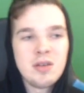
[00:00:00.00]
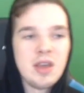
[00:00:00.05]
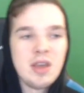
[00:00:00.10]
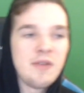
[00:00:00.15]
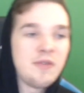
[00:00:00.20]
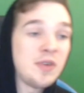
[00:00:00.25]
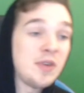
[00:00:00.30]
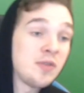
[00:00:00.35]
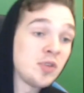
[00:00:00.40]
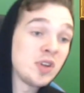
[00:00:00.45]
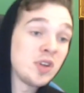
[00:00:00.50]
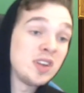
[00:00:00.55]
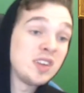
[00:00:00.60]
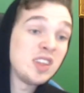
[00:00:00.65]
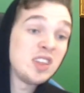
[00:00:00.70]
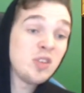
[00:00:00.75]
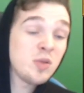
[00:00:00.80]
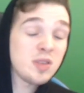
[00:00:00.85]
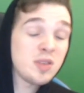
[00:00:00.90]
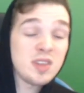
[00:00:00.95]
If you're
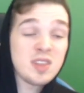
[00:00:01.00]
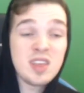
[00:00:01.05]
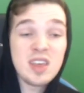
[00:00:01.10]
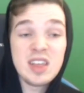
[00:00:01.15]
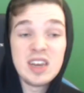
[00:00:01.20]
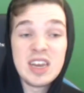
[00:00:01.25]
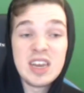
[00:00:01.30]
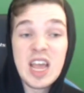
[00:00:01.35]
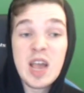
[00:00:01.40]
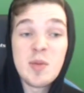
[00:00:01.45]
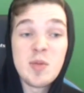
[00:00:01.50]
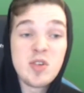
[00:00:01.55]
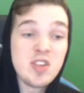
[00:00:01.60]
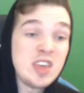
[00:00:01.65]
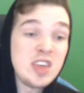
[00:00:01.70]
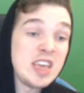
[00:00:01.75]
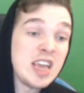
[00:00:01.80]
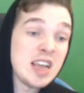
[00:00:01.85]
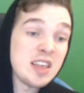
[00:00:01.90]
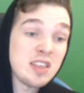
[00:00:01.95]
continuously taking damage,
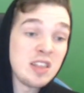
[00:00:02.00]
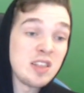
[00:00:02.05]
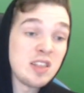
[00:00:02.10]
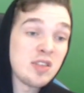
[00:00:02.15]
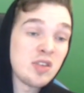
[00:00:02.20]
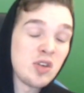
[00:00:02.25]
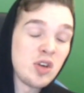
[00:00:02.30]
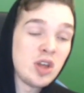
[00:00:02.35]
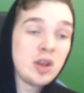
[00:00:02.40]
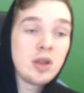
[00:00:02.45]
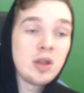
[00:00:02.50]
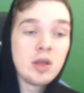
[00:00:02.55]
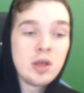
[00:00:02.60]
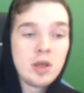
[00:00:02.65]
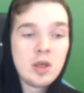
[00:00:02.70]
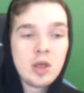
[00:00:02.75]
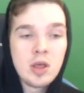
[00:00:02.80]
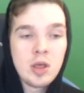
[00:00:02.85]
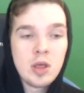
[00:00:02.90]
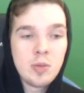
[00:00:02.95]
yes, it's good,
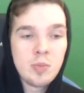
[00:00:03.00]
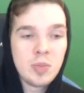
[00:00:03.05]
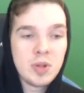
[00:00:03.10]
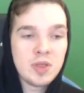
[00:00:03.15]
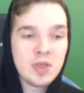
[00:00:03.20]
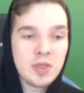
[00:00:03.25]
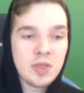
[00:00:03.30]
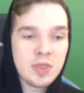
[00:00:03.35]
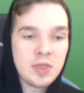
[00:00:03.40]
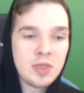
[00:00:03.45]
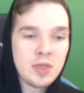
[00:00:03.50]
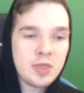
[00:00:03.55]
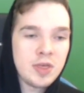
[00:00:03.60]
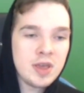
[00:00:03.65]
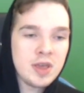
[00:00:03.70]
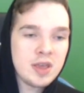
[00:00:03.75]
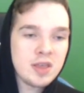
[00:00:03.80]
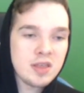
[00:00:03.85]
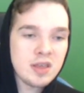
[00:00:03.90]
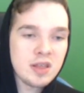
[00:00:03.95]
but the
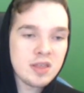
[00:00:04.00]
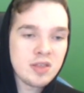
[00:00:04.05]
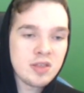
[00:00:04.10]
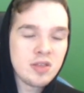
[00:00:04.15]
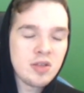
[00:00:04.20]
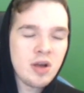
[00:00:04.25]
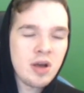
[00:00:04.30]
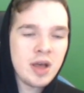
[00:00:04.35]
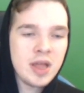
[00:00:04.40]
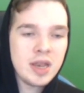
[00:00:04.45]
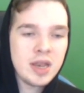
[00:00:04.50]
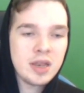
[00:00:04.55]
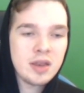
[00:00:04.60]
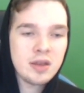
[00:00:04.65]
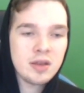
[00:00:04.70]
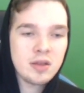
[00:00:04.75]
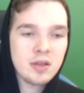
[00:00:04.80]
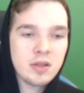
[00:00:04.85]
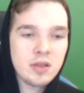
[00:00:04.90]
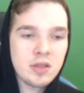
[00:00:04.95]
thing is, it's not
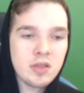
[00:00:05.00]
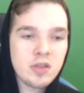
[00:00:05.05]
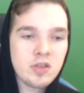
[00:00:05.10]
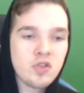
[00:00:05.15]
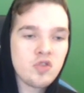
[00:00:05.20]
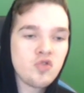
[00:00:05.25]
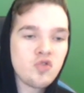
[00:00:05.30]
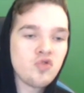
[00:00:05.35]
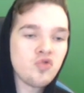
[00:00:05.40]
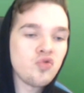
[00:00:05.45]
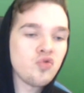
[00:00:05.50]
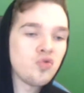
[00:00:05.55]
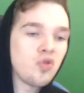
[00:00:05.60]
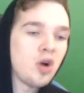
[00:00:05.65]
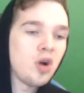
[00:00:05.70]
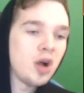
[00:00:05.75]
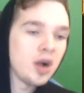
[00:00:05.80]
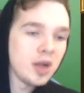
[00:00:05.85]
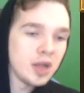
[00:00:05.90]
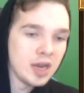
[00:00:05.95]

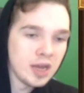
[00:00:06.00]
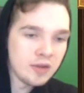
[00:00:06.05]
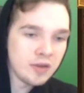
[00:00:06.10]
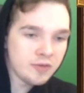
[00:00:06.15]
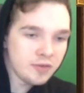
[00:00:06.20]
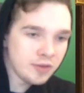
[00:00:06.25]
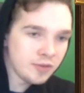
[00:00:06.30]
strong enough.